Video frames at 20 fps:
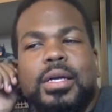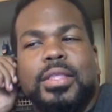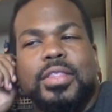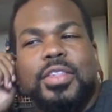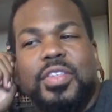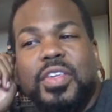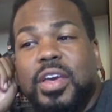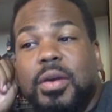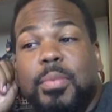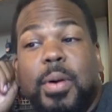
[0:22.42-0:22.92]

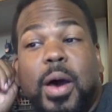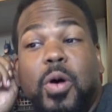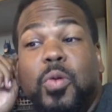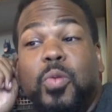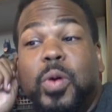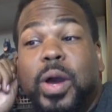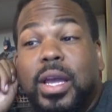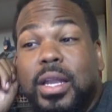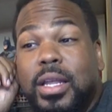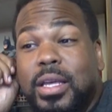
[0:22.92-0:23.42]
The thing about
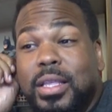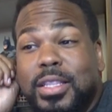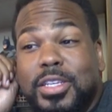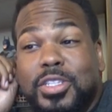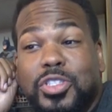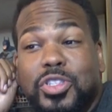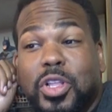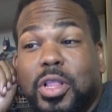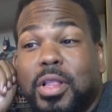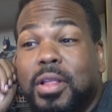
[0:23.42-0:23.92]
waiting
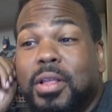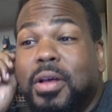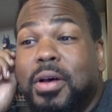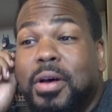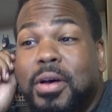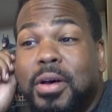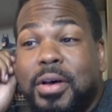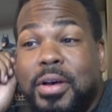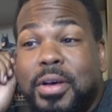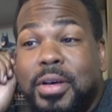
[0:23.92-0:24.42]
this
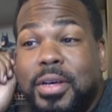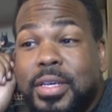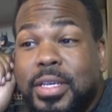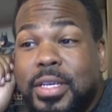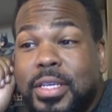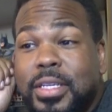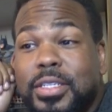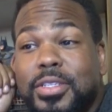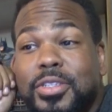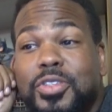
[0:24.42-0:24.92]

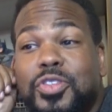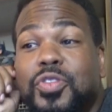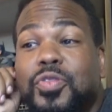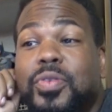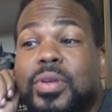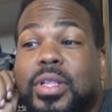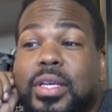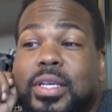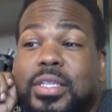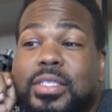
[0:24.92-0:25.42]
long to
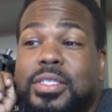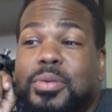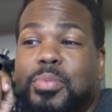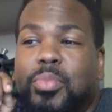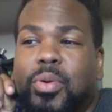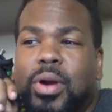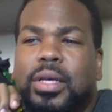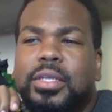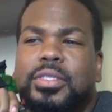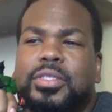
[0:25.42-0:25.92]
release the
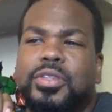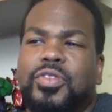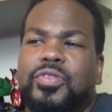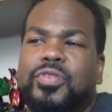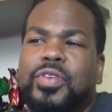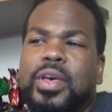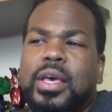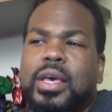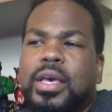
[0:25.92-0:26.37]
price of